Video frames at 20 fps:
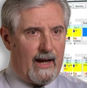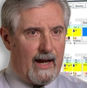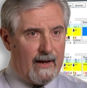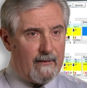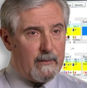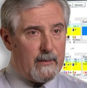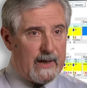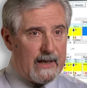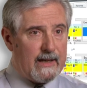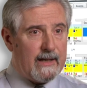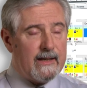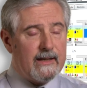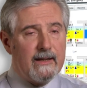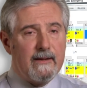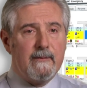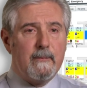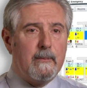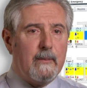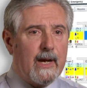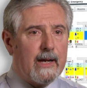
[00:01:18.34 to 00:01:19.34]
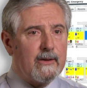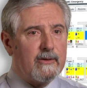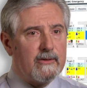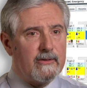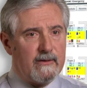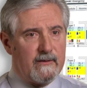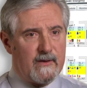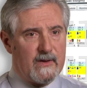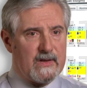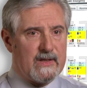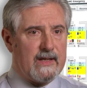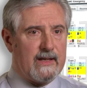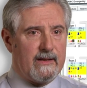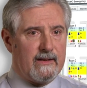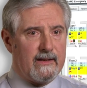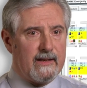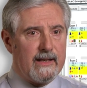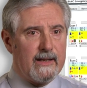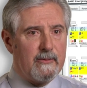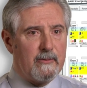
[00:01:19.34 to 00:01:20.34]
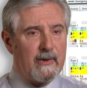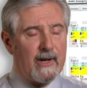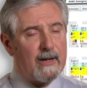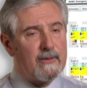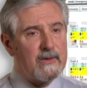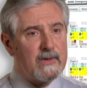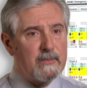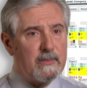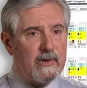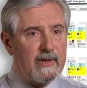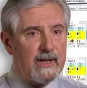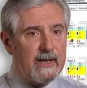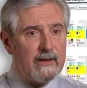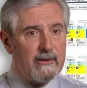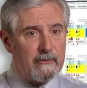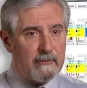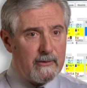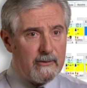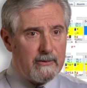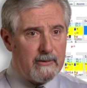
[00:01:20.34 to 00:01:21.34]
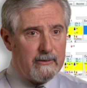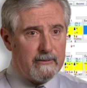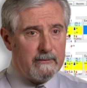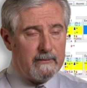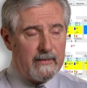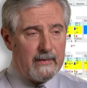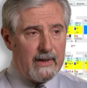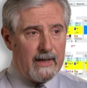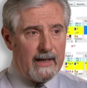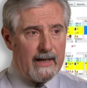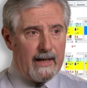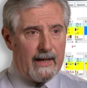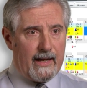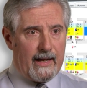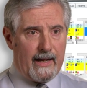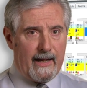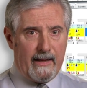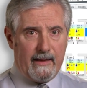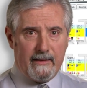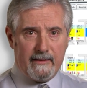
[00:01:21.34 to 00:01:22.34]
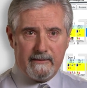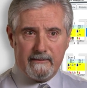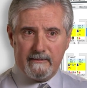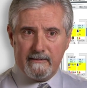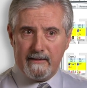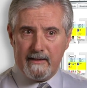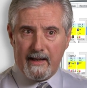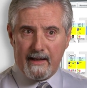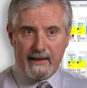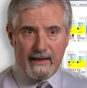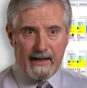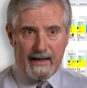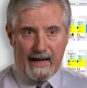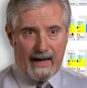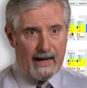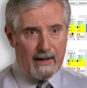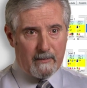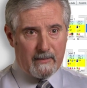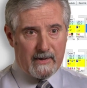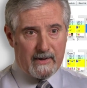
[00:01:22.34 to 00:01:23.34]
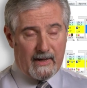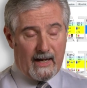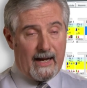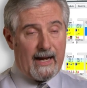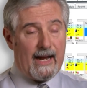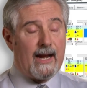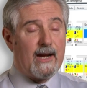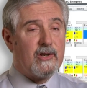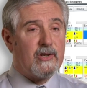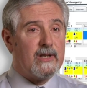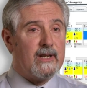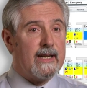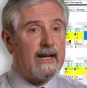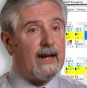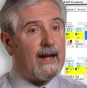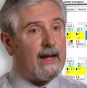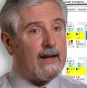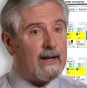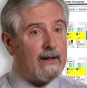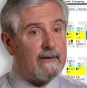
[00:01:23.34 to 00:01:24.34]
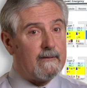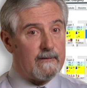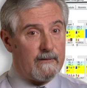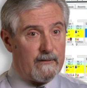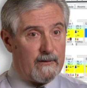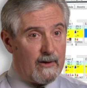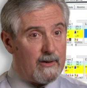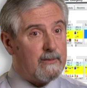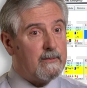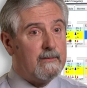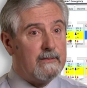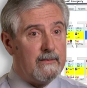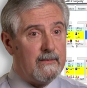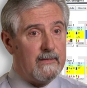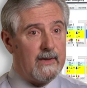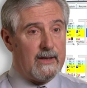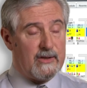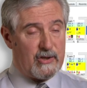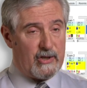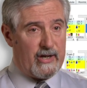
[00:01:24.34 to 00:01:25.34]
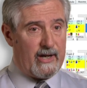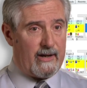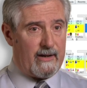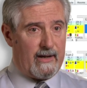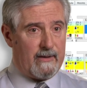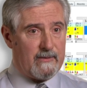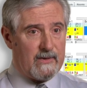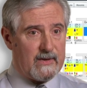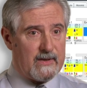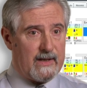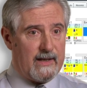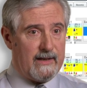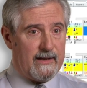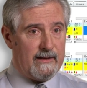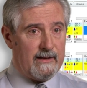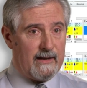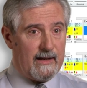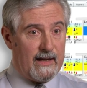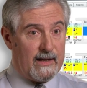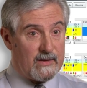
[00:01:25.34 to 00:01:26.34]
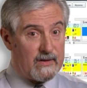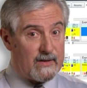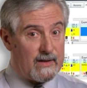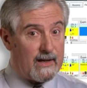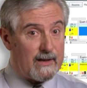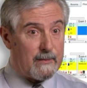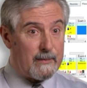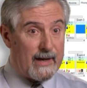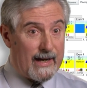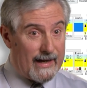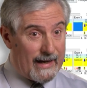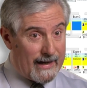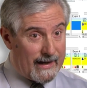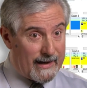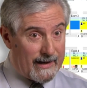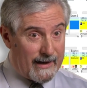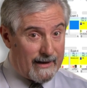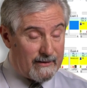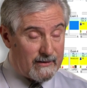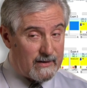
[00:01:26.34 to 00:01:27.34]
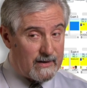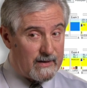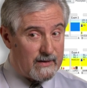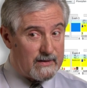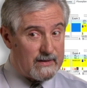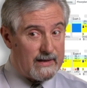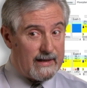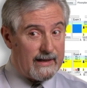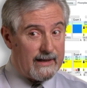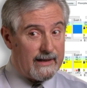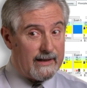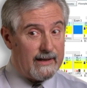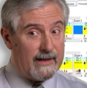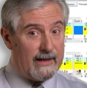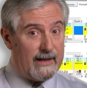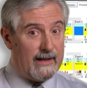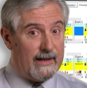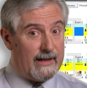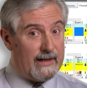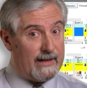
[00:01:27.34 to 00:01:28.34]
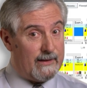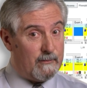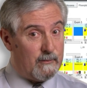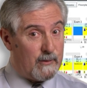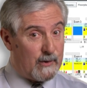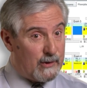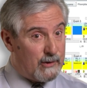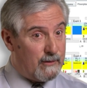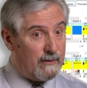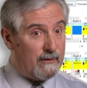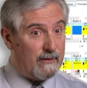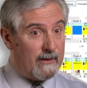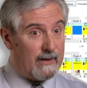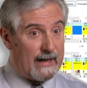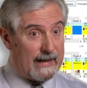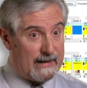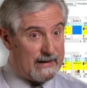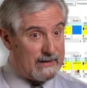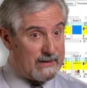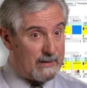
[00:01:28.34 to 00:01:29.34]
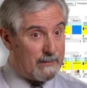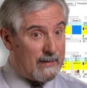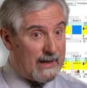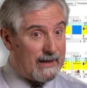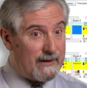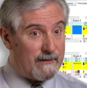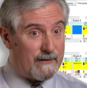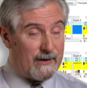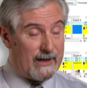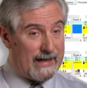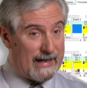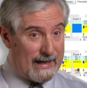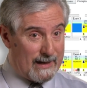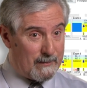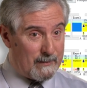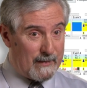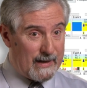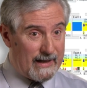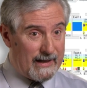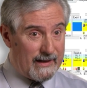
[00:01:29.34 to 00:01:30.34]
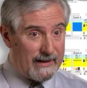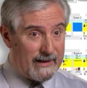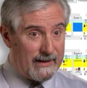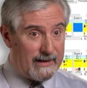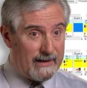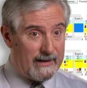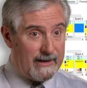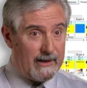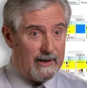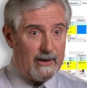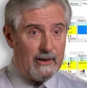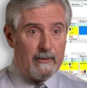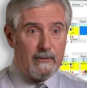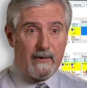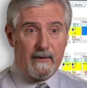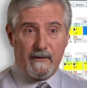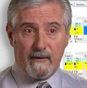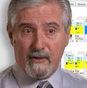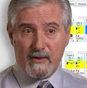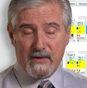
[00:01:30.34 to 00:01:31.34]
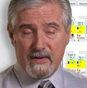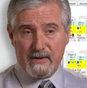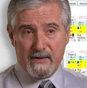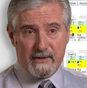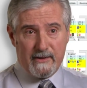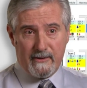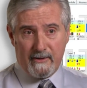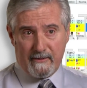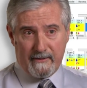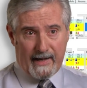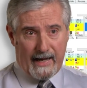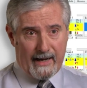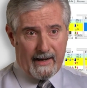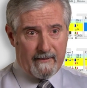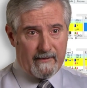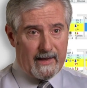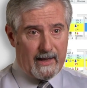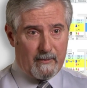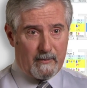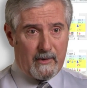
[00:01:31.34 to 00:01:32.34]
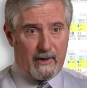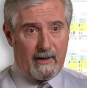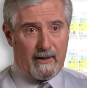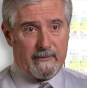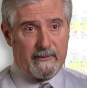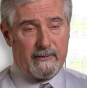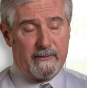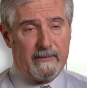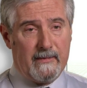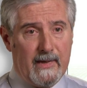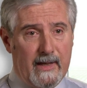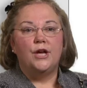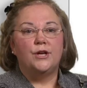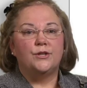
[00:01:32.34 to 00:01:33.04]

I've been in a medical facility where I was put in a room and nothing happened. I actually got up from the chair I was in and stuck my head out to say, did somebody forget me? With Versus, you don't have that problem.